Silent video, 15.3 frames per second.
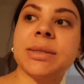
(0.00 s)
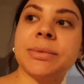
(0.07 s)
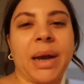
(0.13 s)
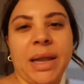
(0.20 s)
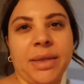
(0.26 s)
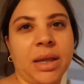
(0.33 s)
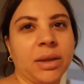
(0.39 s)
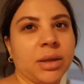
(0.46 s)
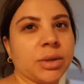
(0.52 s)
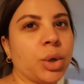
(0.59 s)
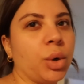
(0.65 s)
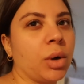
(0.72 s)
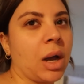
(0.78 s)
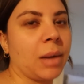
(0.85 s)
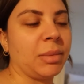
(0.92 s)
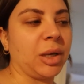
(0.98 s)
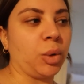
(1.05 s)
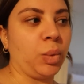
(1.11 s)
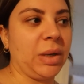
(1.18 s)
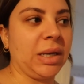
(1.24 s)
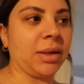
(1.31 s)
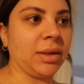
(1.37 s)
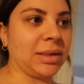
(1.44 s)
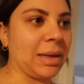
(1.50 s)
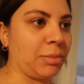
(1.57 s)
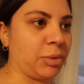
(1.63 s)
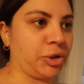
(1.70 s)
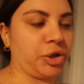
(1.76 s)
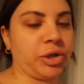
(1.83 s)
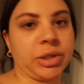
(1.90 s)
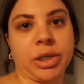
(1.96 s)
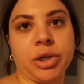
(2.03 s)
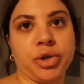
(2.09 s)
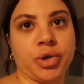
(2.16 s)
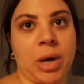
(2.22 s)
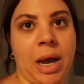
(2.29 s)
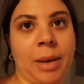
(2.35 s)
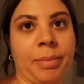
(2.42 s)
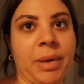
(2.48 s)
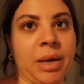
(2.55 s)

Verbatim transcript: but I think this whole coming week the temperature is going to drop